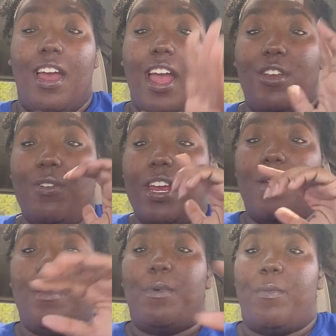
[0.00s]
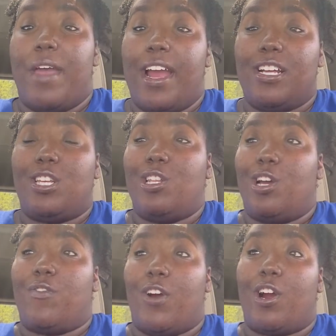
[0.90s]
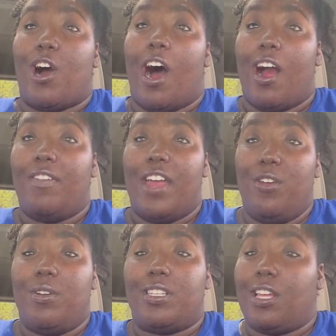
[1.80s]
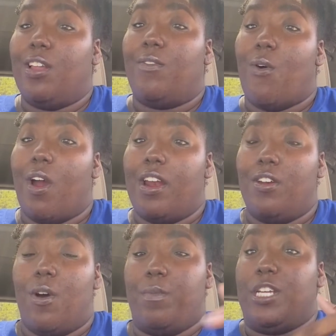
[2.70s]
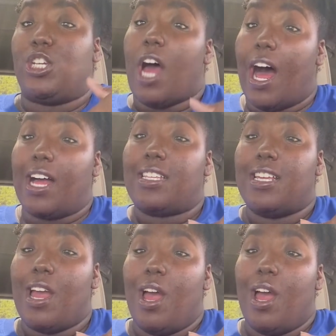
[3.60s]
and you need to be prepared to look for a car that you can still afford, and don't be shocked